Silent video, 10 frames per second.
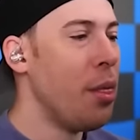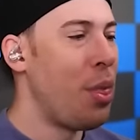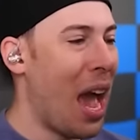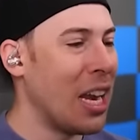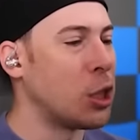
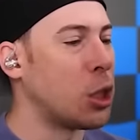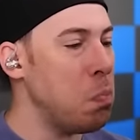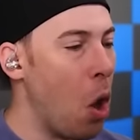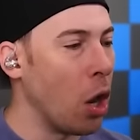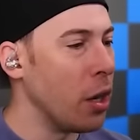That is
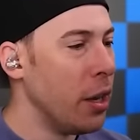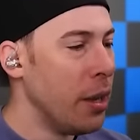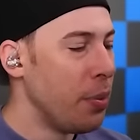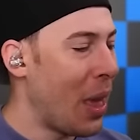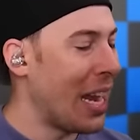smart.
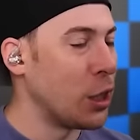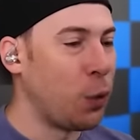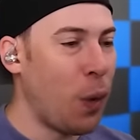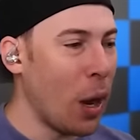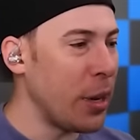That
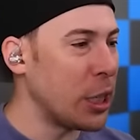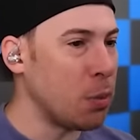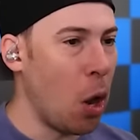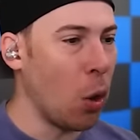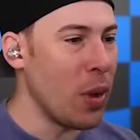is very
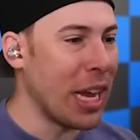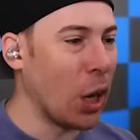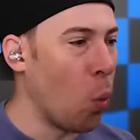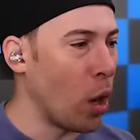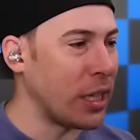smart. We
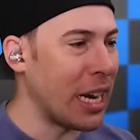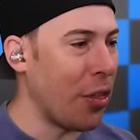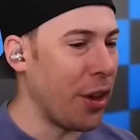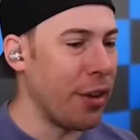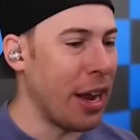gotta work
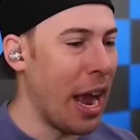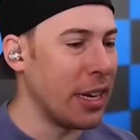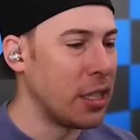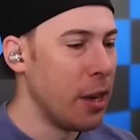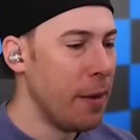together here,
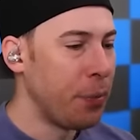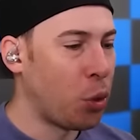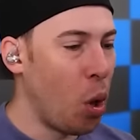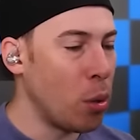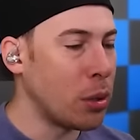guys.
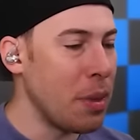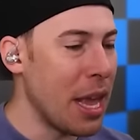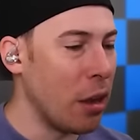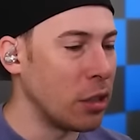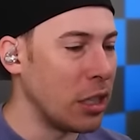Throw
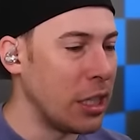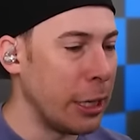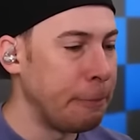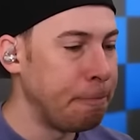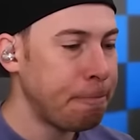something else, let's
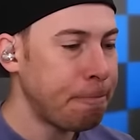see.